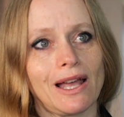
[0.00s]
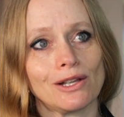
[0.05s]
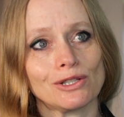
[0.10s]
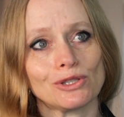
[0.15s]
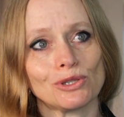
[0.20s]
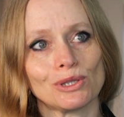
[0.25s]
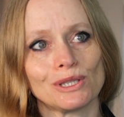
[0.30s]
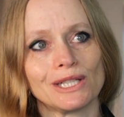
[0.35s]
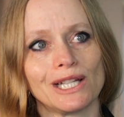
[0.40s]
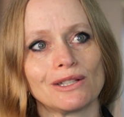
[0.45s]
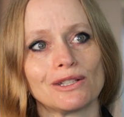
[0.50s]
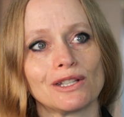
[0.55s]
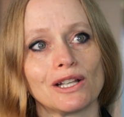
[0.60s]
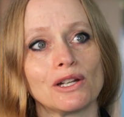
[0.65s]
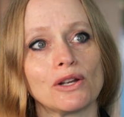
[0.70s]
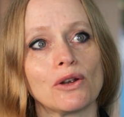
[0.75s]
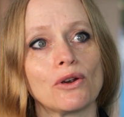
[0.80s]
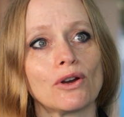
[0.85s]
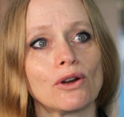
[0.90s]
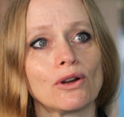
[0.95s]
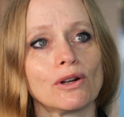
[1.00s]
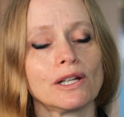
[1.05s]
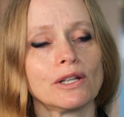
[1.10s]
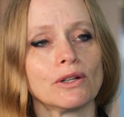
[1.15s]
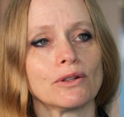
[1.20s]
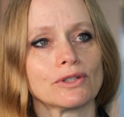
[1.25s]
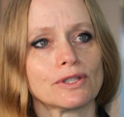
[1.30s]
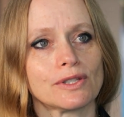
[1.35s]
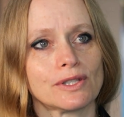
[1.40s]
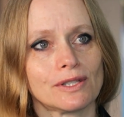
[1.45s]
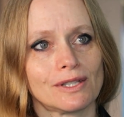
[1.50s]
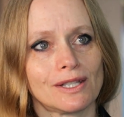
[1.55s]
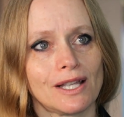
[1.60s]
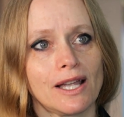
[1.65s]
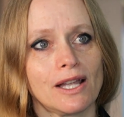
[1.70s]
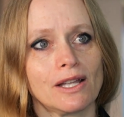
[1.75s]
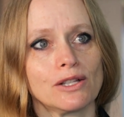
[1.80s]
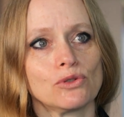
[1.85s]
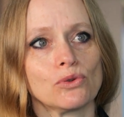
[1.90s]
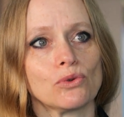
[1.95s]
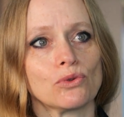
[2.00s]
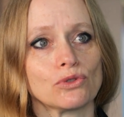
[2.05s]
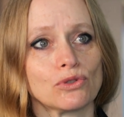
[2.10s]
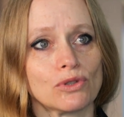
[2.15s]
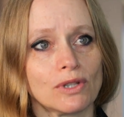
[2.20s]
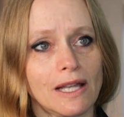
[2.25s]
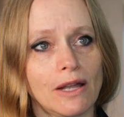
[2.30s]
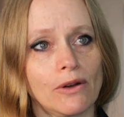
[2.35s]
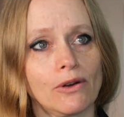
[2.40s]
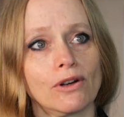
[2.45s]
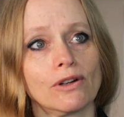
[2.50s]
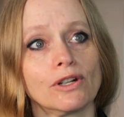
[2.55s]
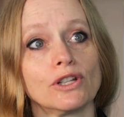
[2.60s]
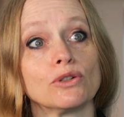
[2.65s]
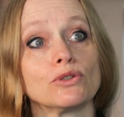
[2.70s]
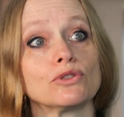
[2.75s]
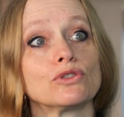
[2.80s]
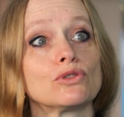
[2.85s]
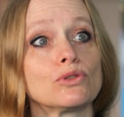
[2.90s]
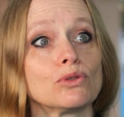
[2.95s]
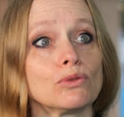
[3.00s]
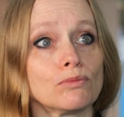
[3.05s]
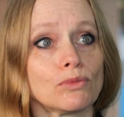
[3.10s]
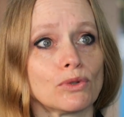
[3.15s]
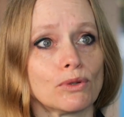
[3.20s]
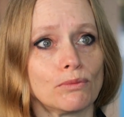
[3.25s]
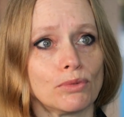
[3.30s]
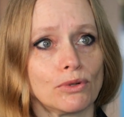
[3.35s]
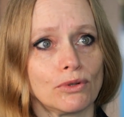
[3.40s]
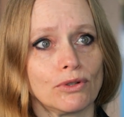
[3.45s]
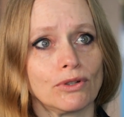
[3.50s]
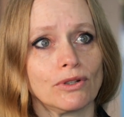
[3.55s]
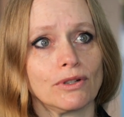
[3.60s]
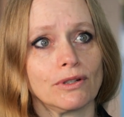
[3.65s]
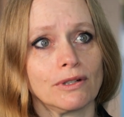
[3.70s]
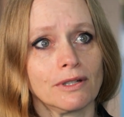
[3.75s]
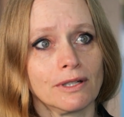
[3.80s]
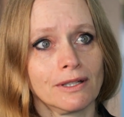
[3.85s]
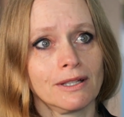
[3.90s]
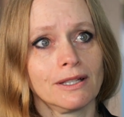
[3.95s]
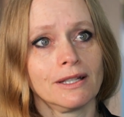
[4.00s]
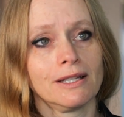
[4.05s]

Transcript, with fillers: actually at an earlier stage or earlier tumor burden.